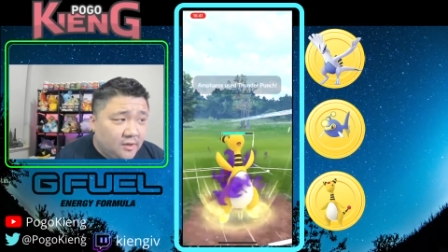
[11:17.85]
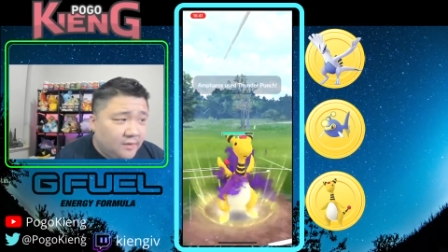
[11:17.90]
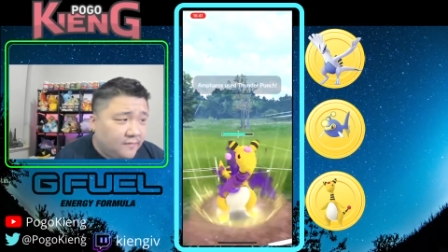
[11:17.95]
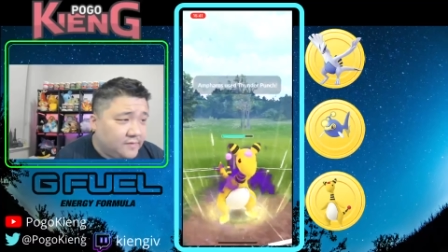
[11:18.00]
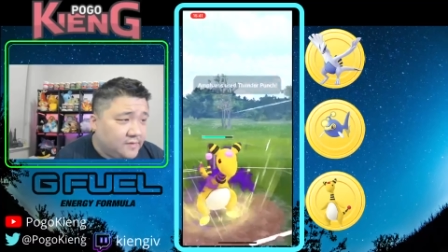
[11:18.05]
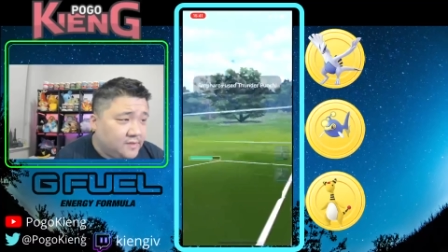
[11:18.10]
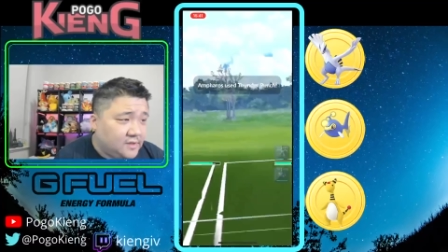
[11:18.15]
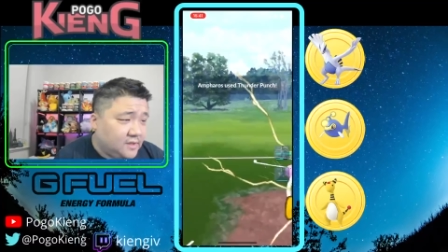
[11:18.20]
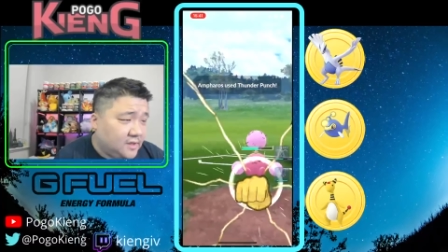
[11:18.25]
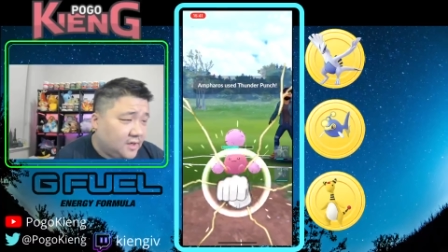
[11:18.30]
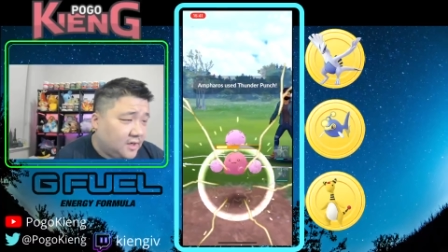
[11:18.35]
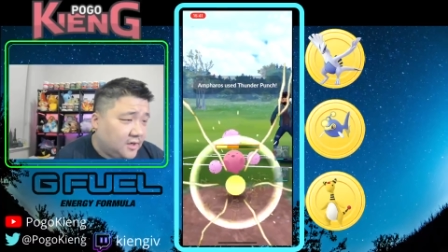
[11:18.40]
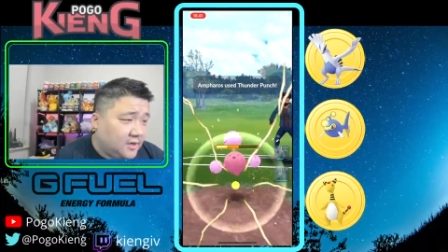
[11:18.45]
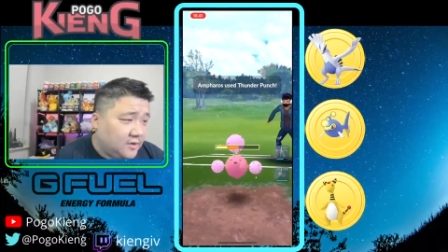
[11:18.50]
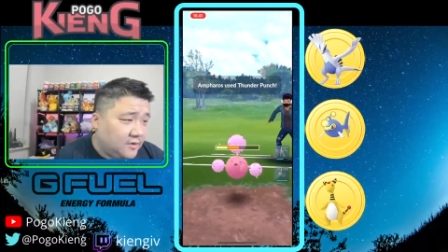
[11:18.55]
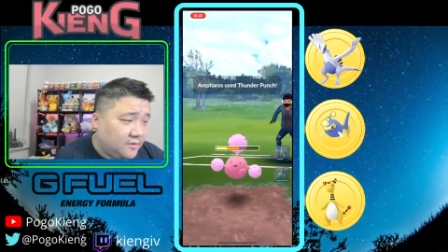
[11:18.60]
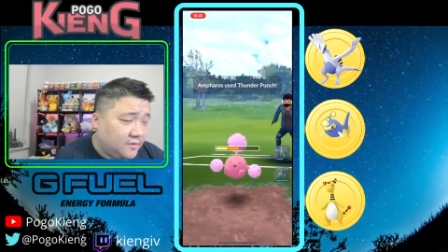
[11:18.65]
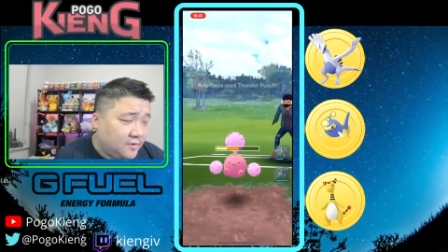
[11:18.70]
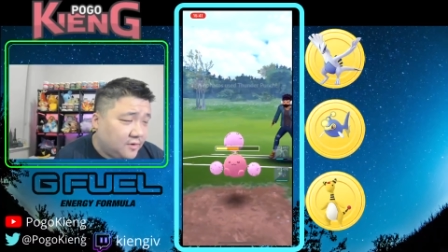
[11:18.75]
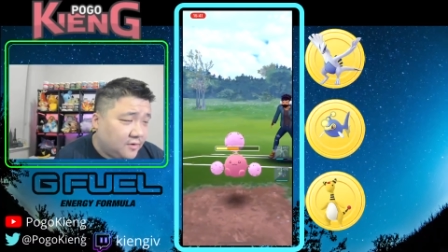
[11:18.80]
Obviously, not going
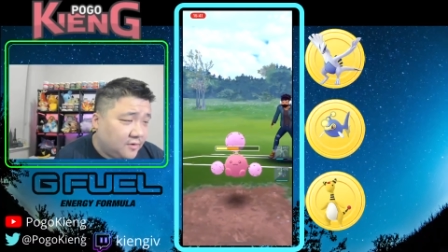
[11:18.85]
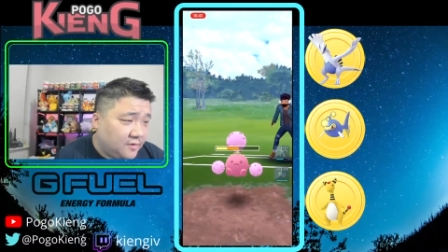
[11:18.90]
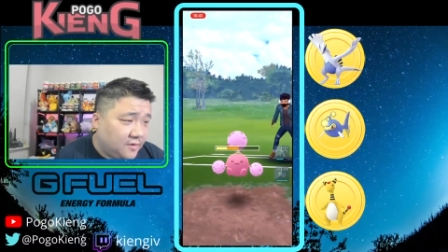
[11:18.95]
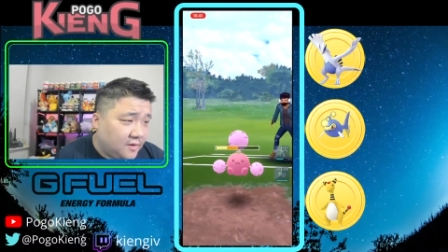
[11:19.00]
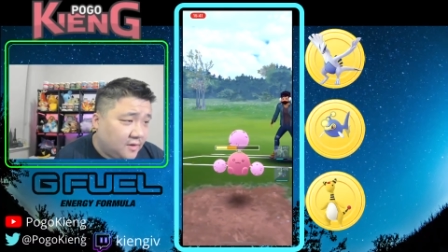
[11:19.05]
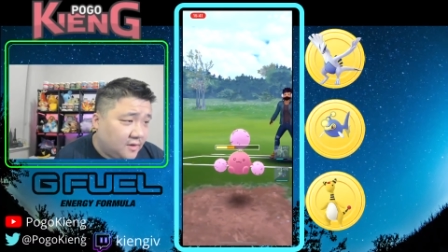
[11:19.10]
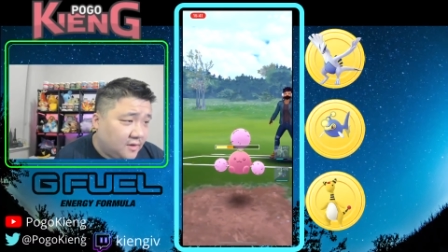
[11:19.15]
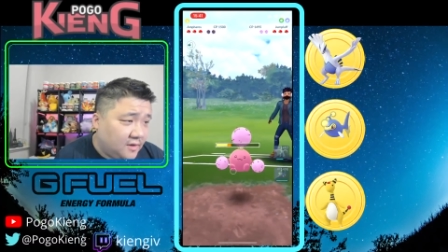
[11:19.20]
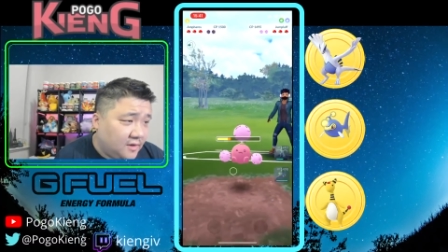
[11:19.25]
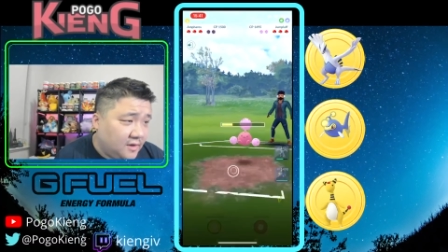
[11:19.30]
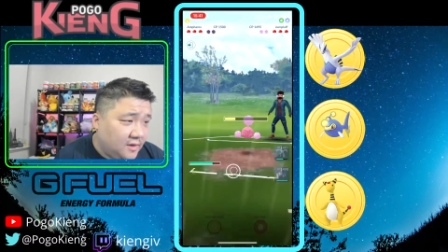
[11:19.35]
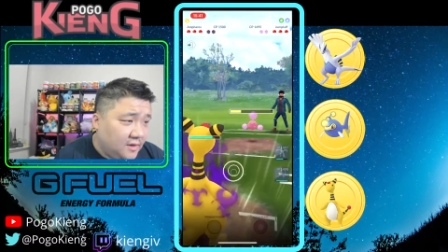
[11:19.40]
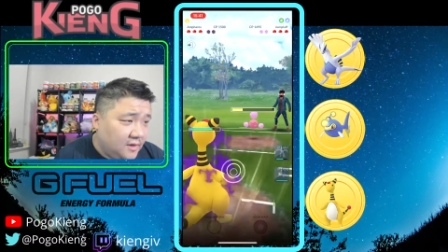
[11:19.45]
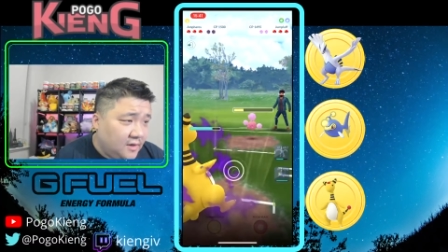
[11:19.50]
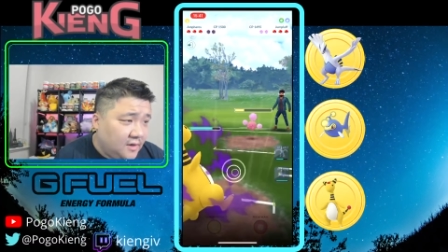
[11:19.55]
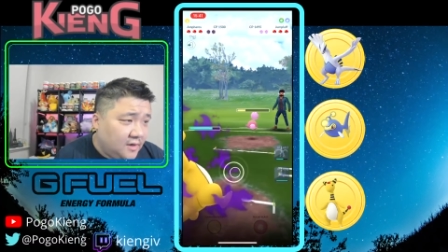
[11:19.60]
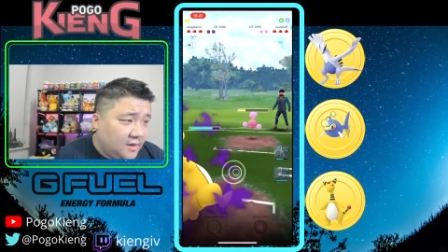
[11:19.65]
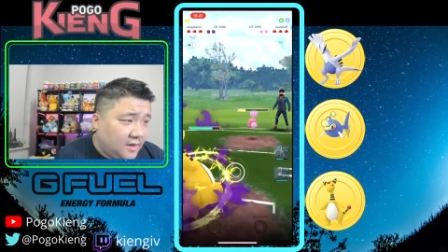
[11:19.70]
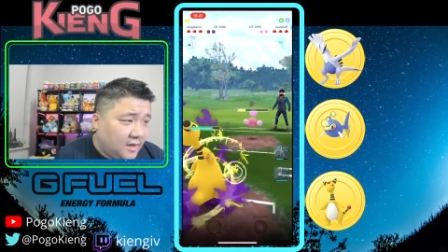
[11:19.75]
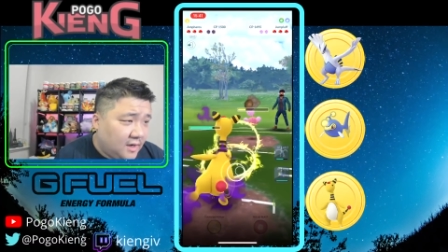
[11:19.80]
to throw the
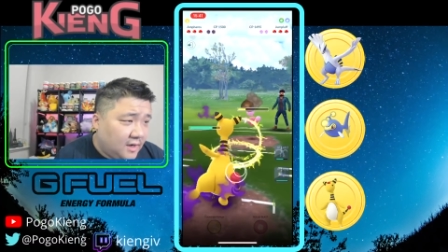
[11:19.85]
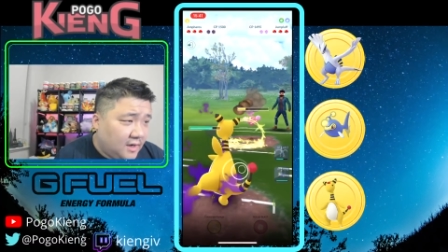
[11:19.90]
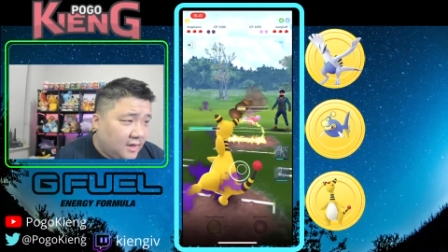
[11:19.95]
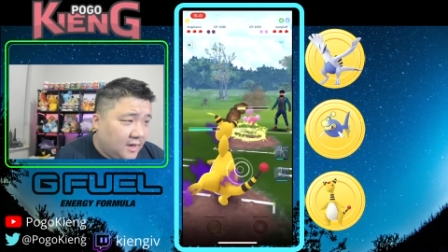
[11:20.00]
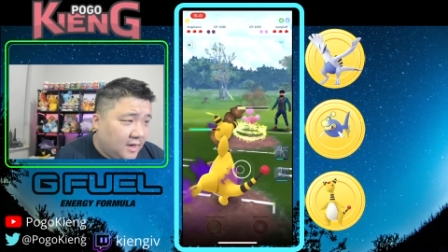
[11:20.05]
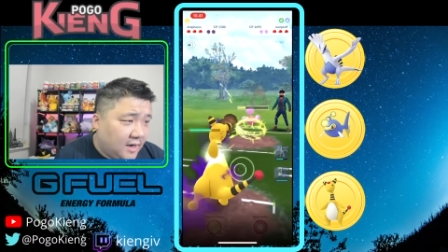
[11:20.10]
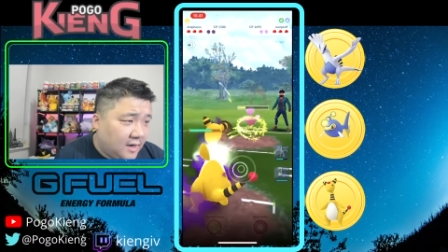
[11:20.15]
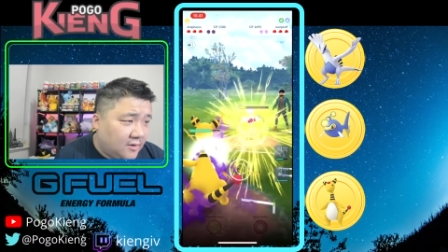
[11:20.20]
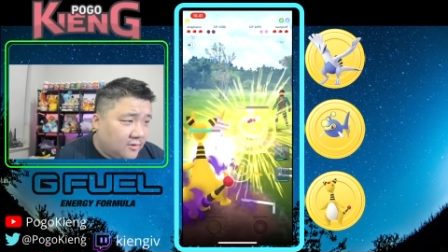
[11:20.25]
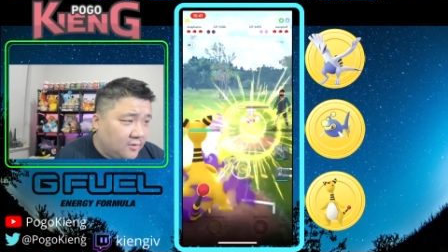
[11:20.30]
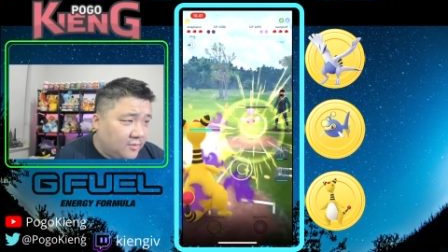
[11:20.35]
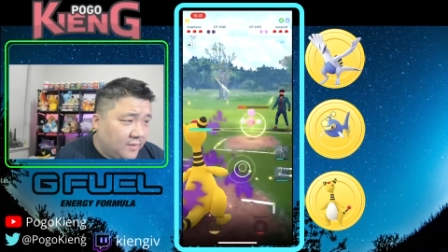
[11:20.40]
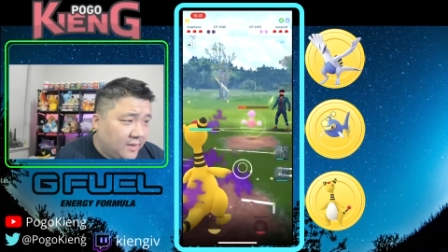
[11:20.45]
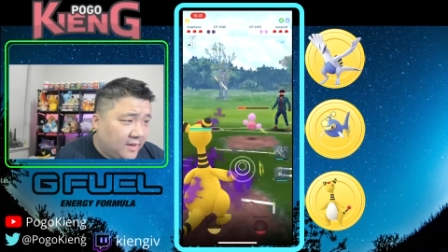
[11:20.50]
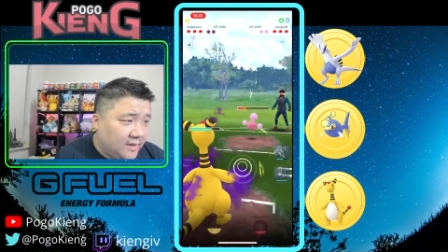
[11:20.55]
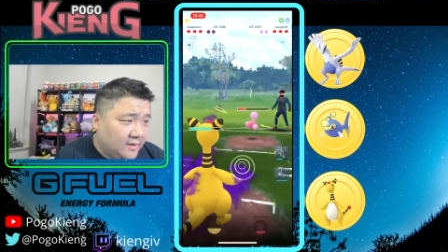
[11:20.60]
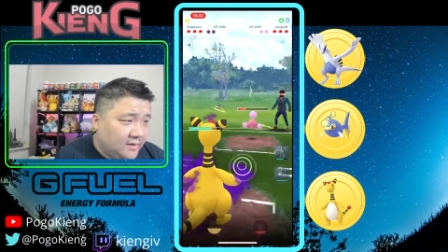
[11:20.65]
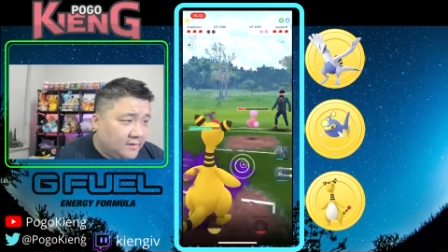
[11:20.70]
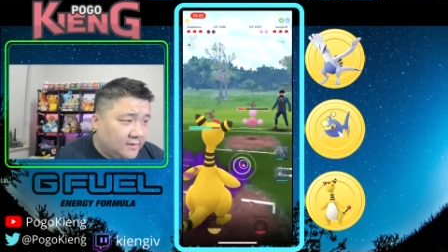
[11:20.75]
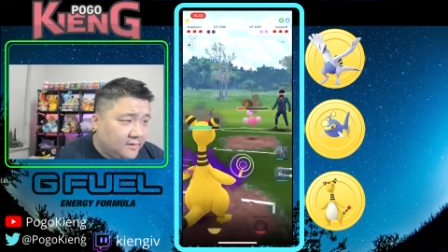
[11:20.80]
uh,
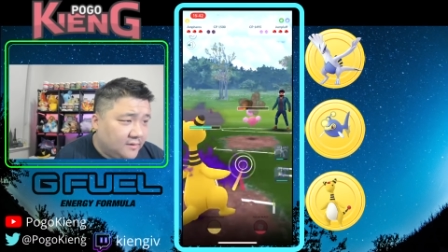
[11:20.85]
acrobat.